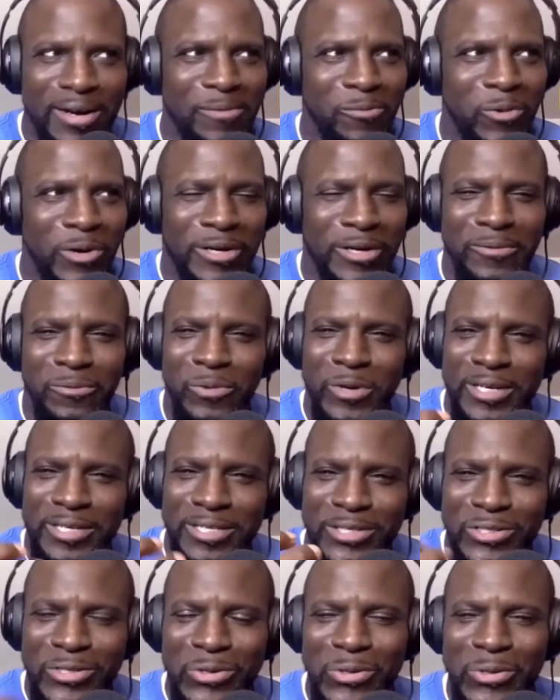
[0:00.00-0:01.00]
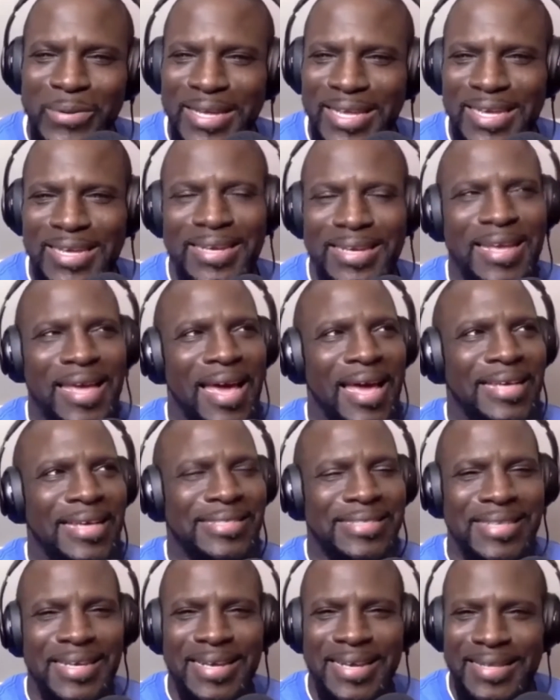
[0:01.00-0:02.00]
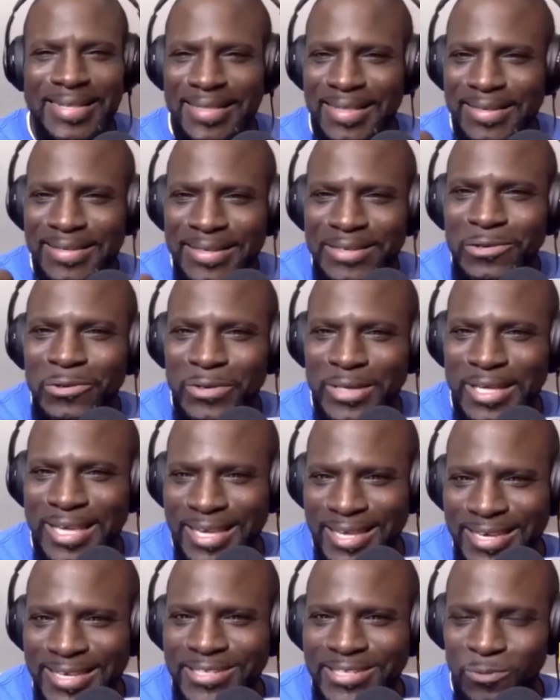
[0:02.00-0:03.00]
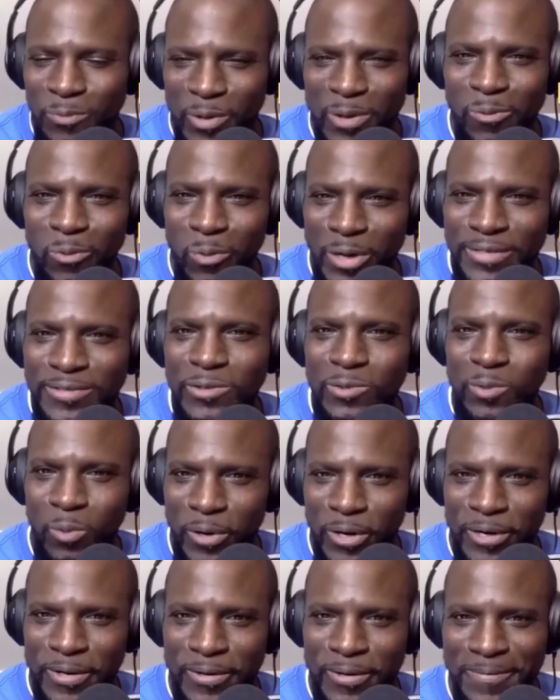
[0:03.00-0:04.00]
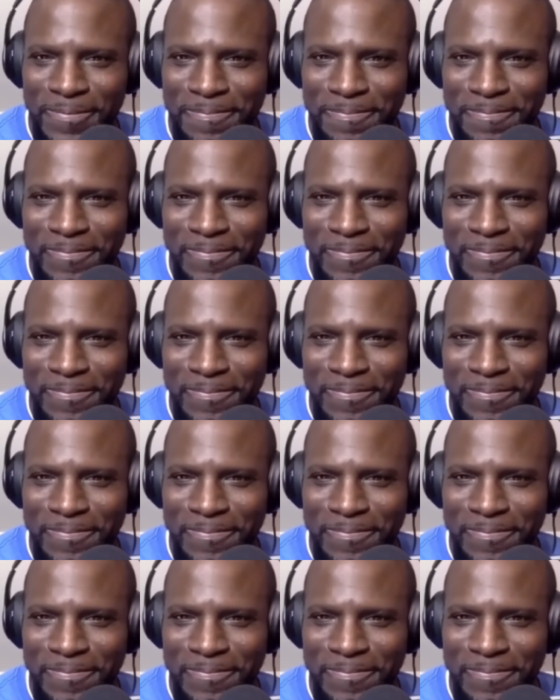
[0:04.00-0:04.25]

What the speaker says: and we're doing it as the little kids we once were,